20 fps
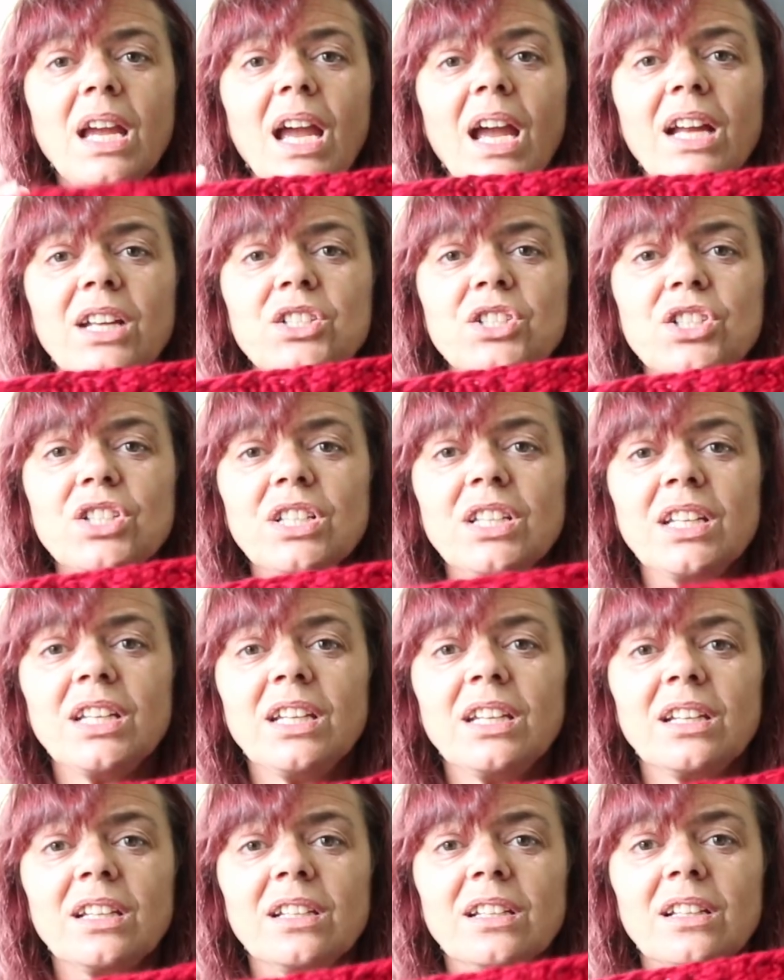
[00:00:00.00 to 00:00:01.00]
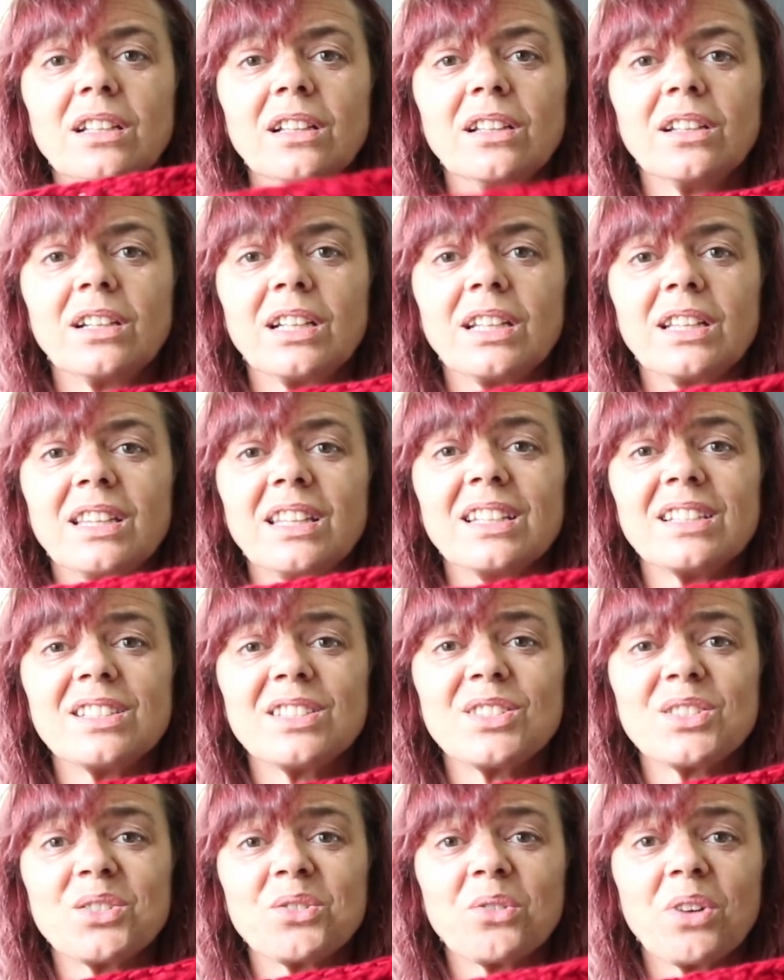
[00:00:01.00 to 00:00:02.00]
And she Look at this
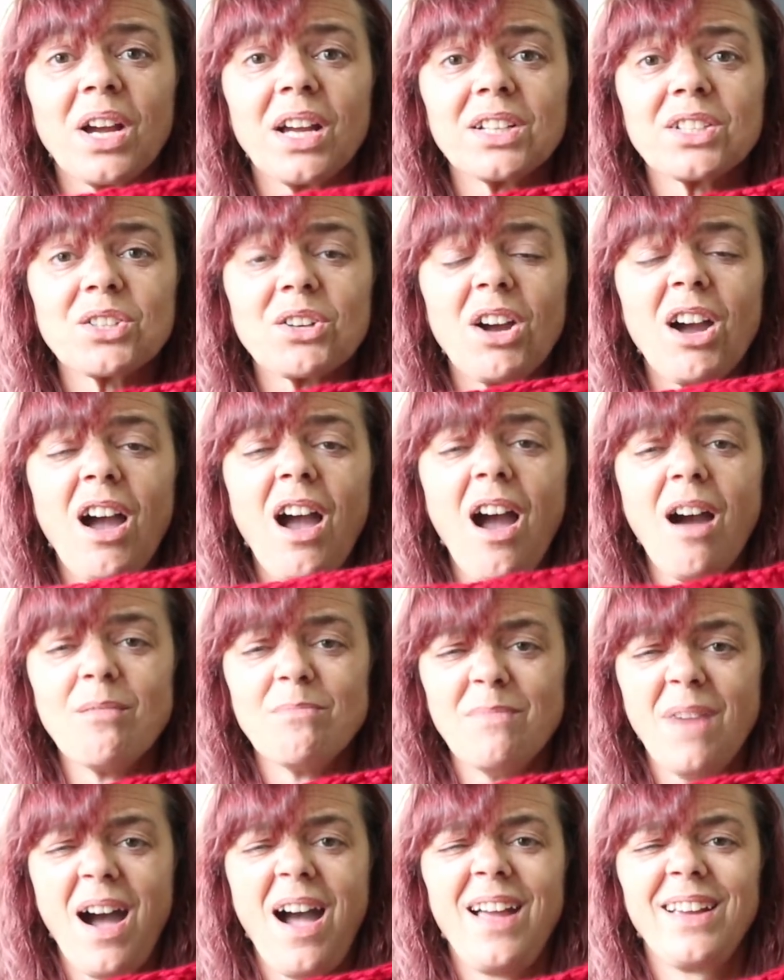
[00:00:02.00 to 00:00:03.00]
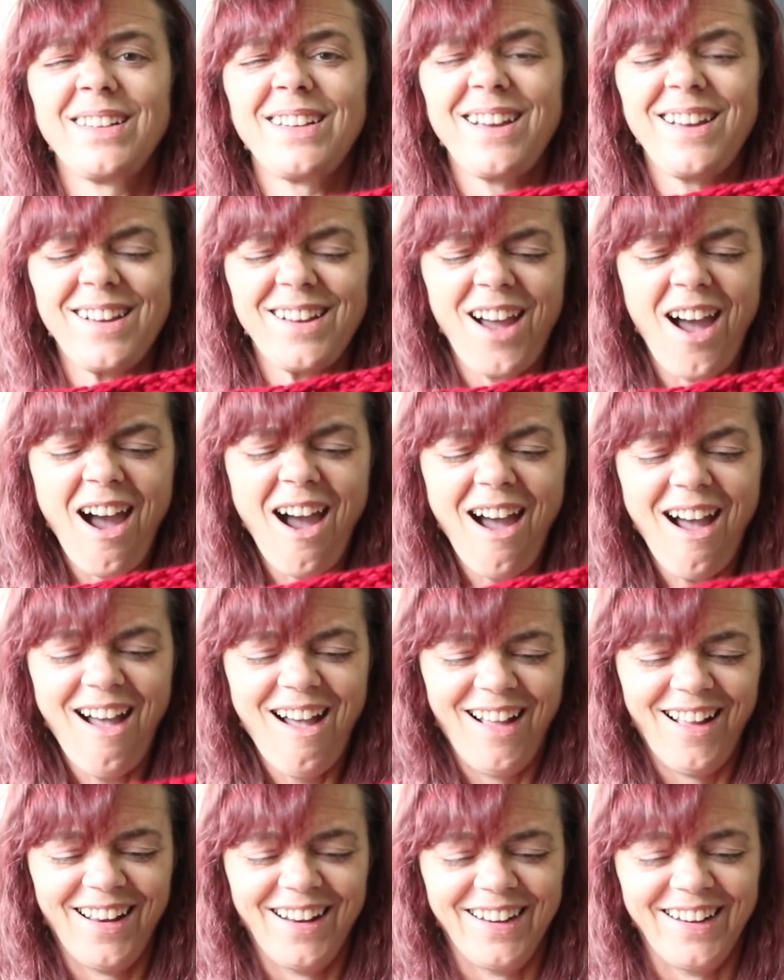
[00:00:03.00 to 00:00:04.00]
stretch. Oh my
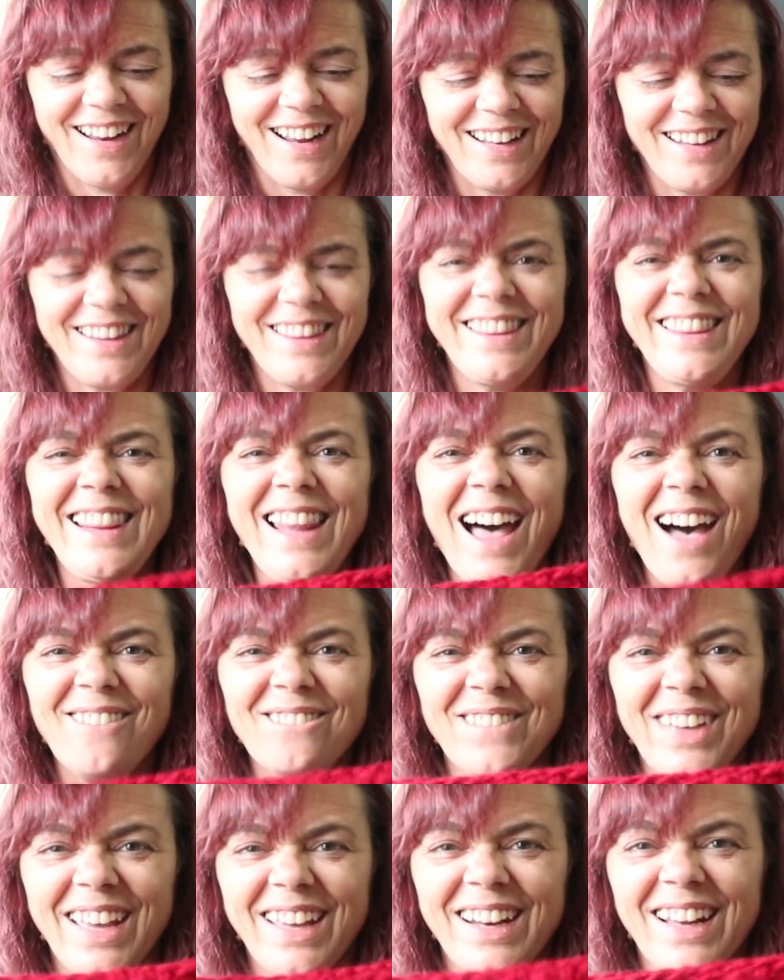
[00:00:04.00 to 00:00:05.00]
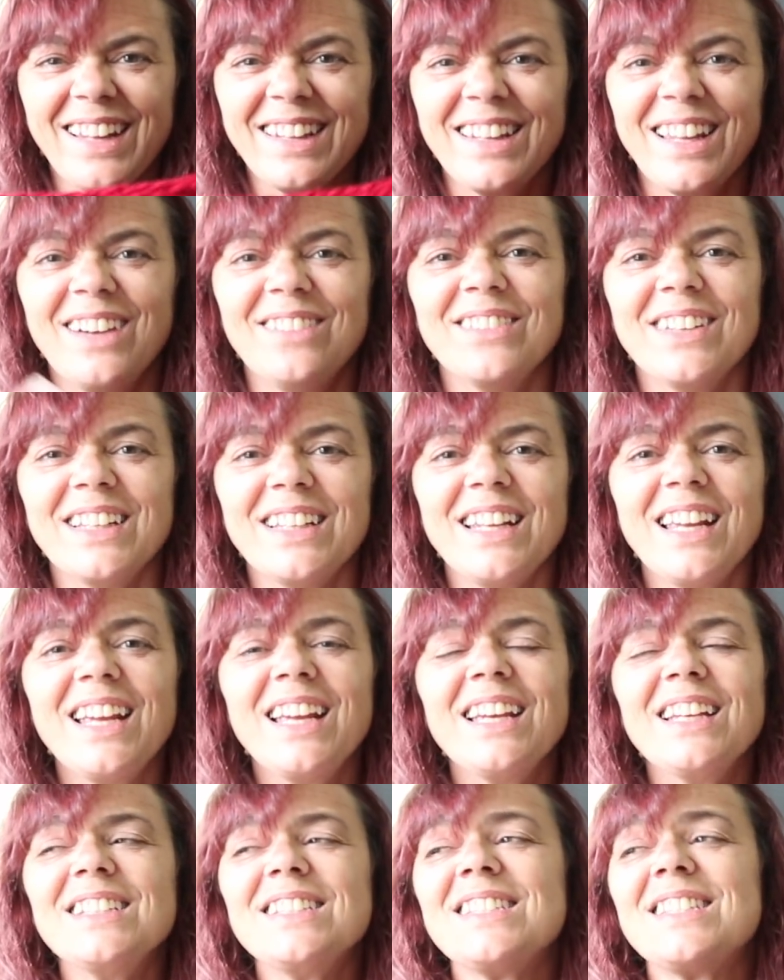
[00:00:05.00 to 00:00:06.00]
God, I love it, I love it.
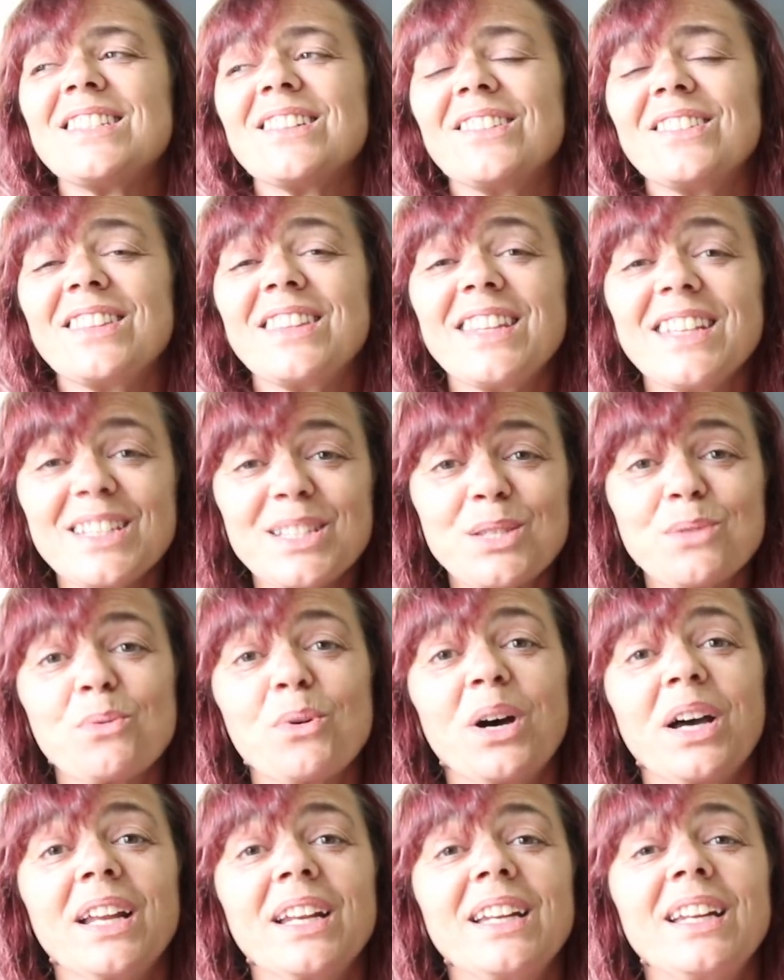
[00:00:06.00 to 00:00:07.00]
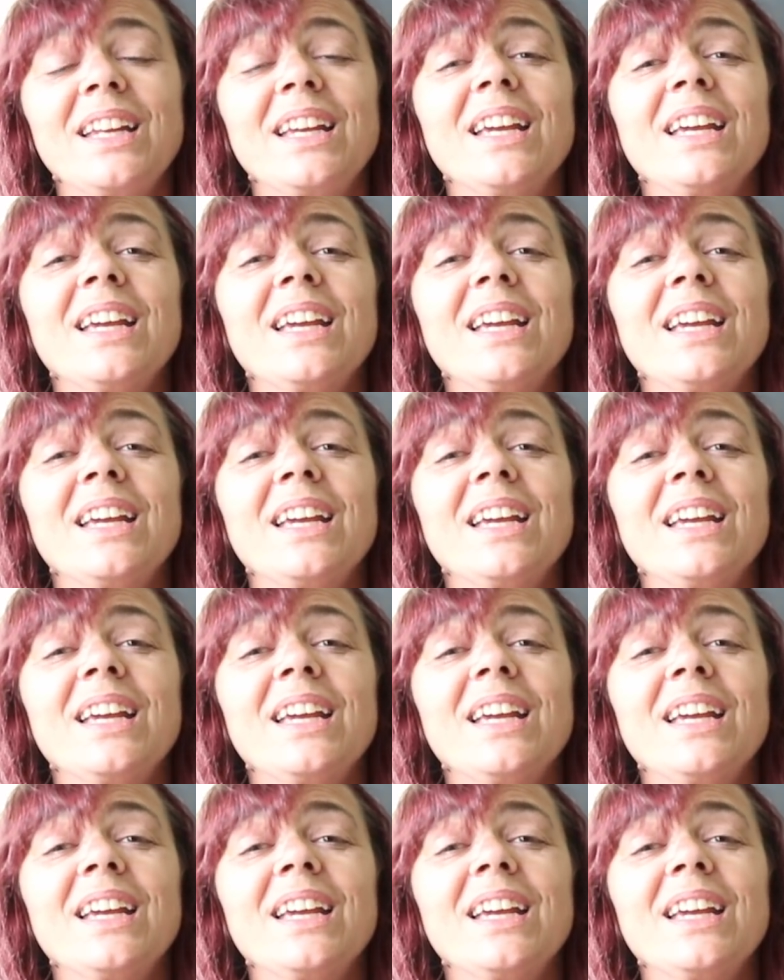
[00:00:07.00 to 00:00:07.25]
So this one